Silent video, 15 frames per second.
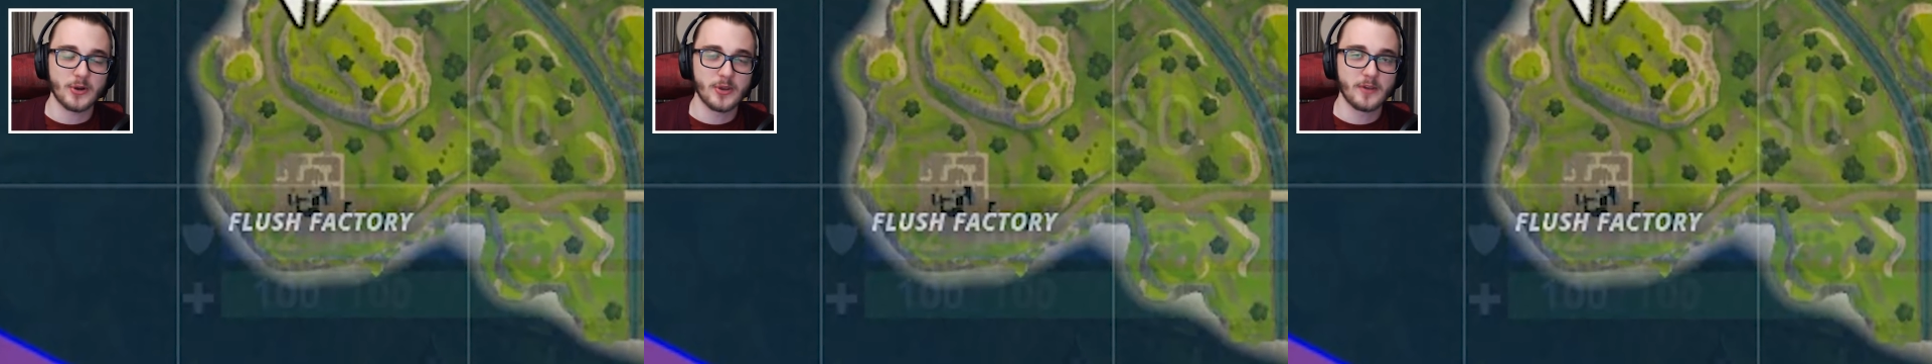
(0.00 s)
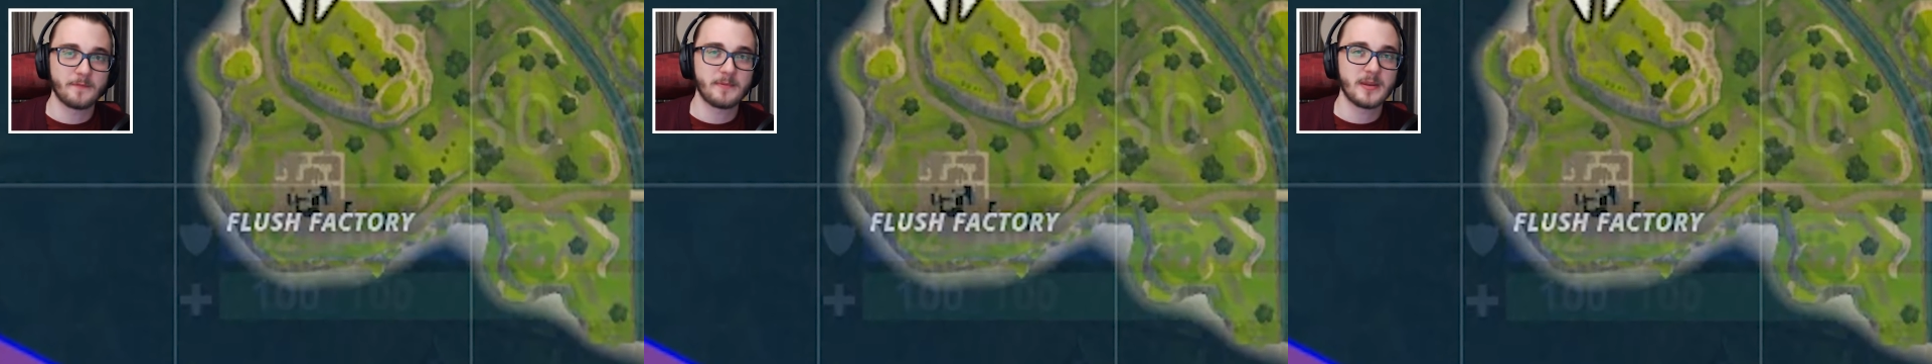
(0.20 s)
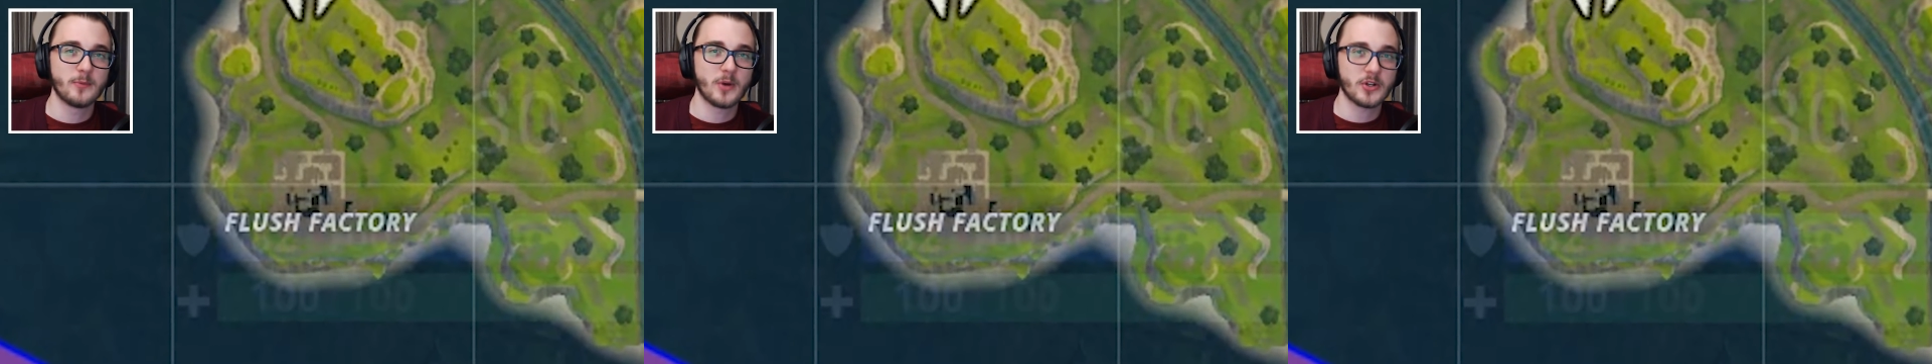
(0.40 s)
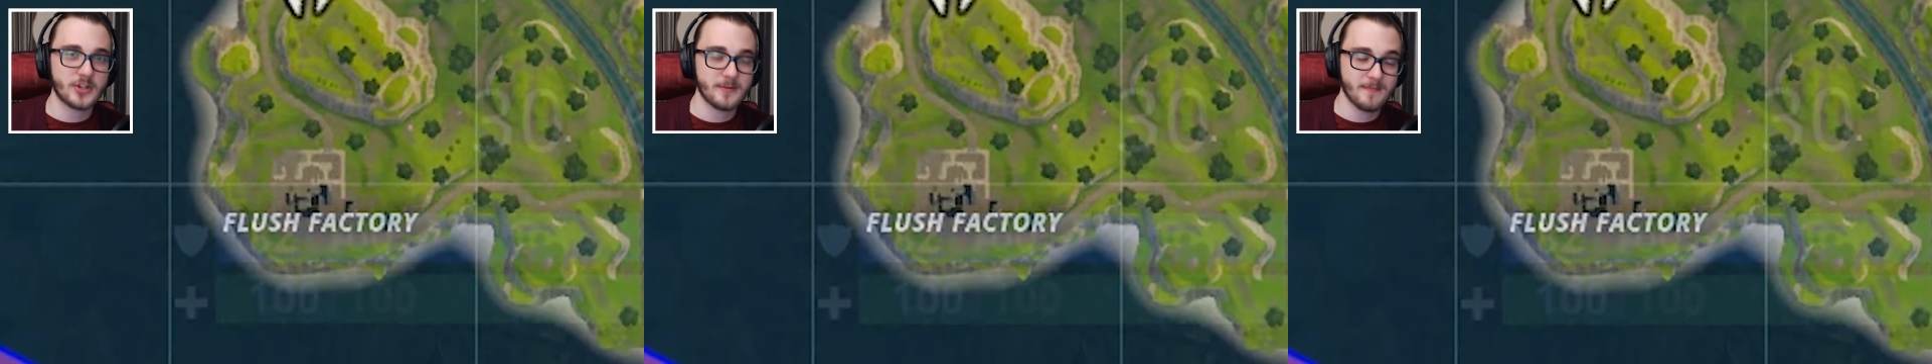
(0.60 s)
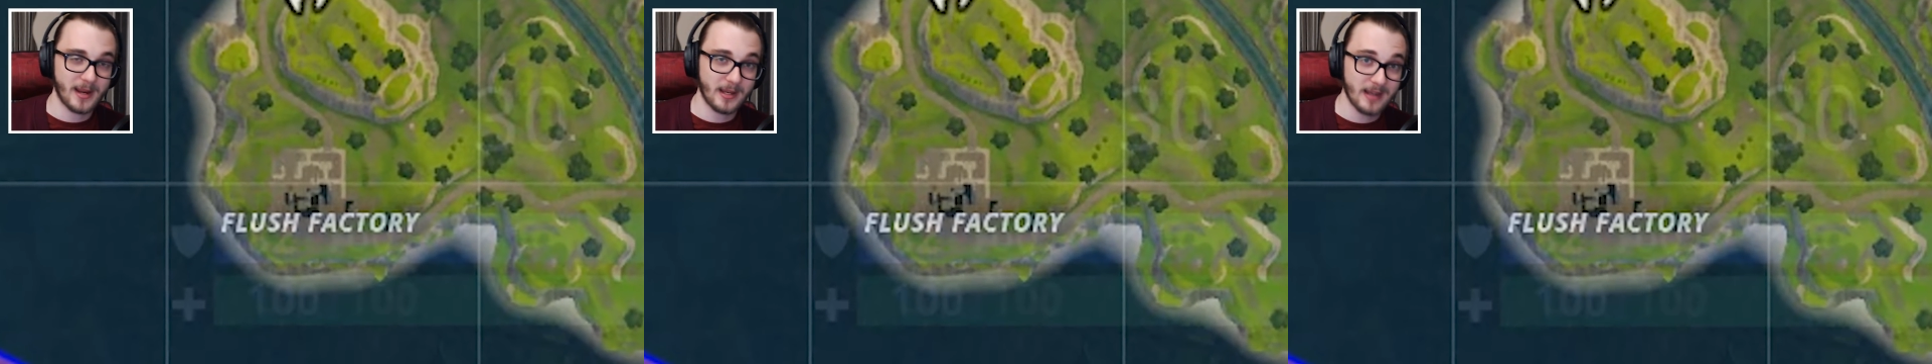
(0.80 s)
or you've been
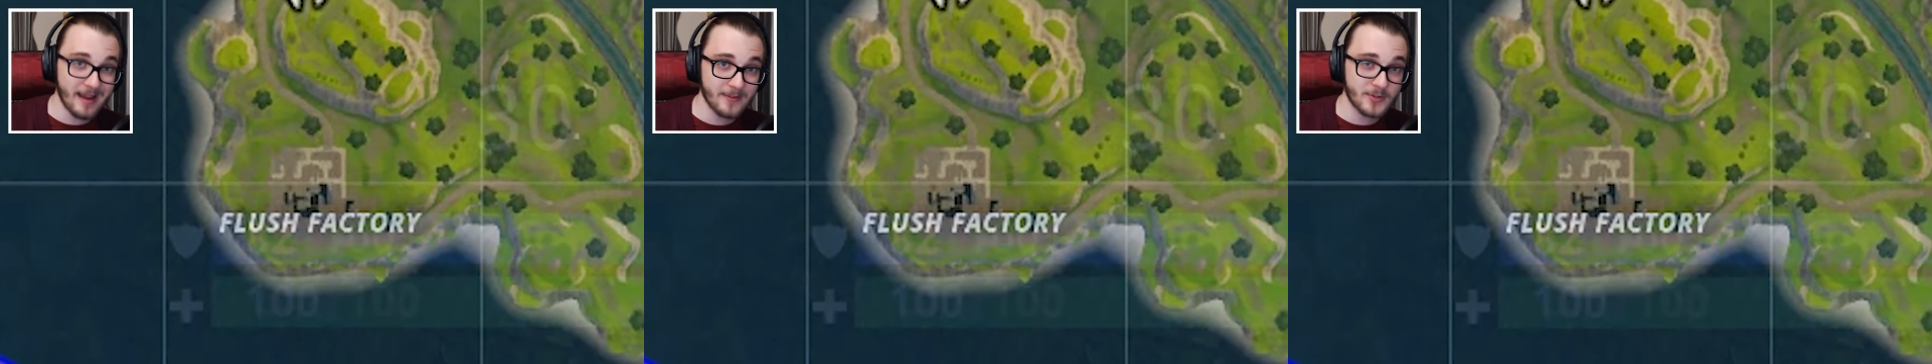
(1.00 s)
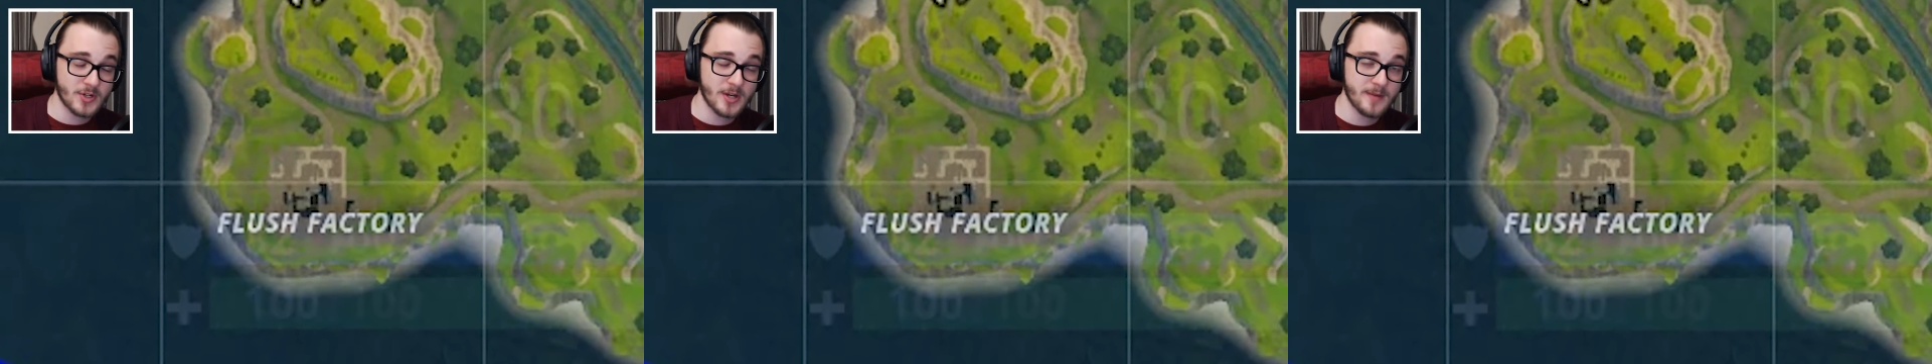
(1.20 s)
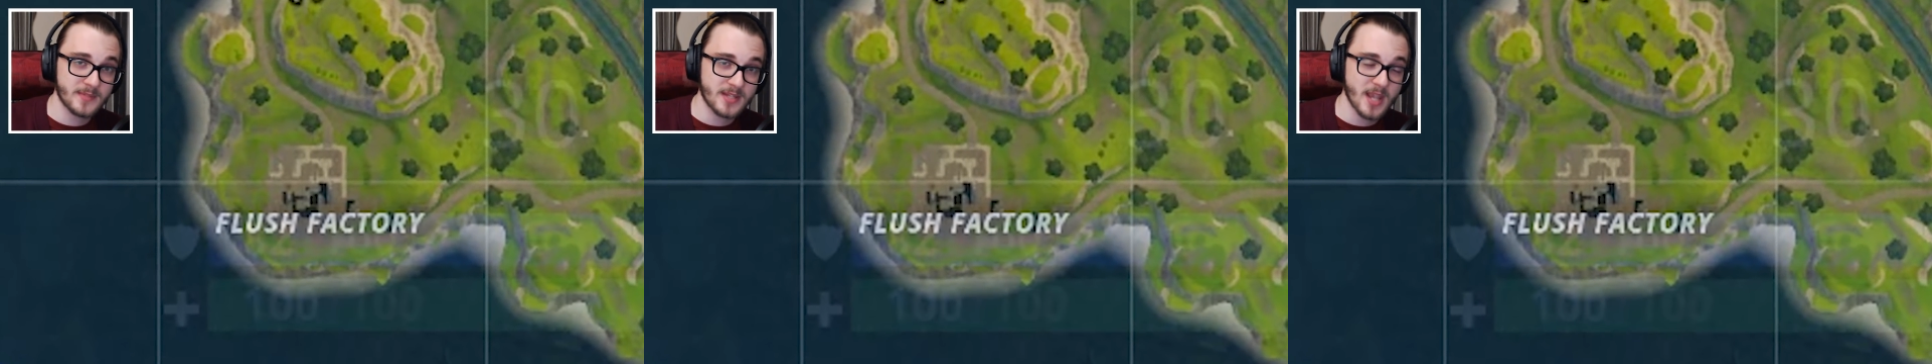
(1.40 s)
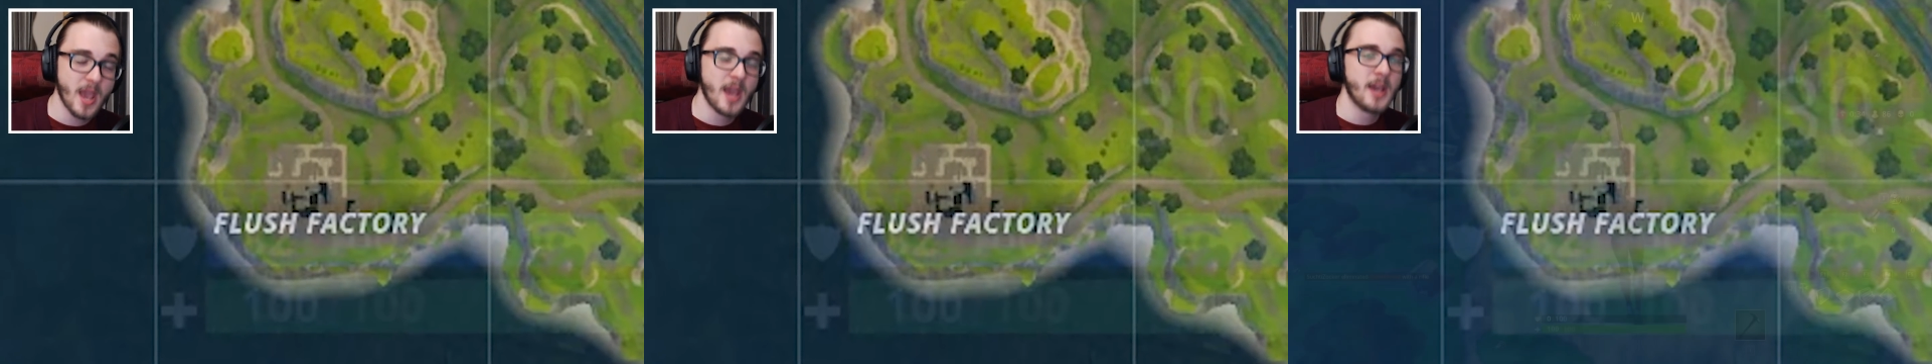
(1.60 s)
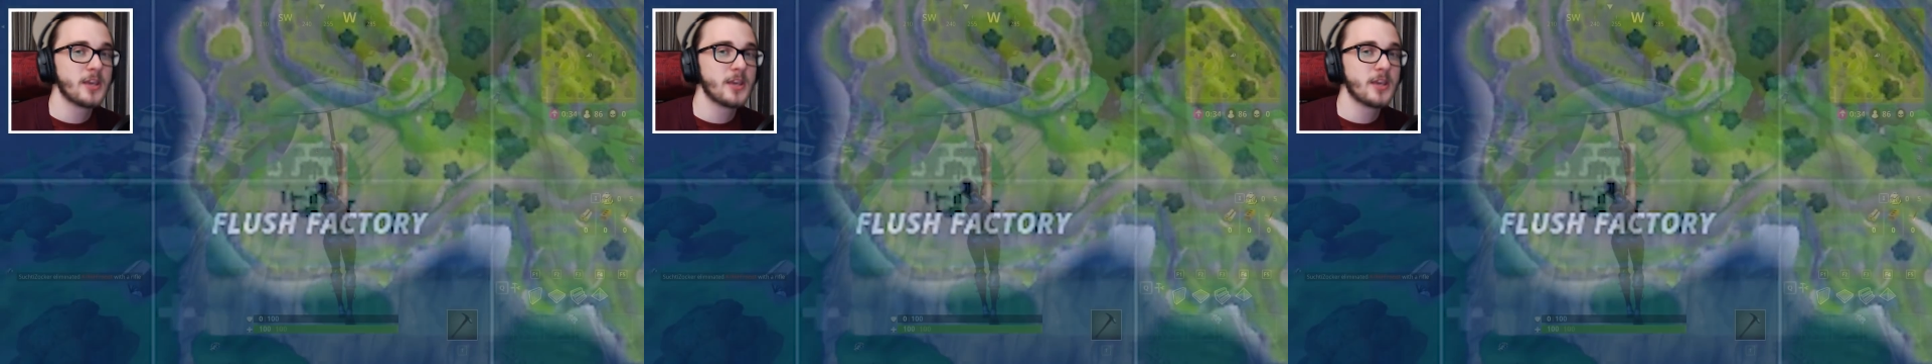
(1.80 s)
watching my live streams,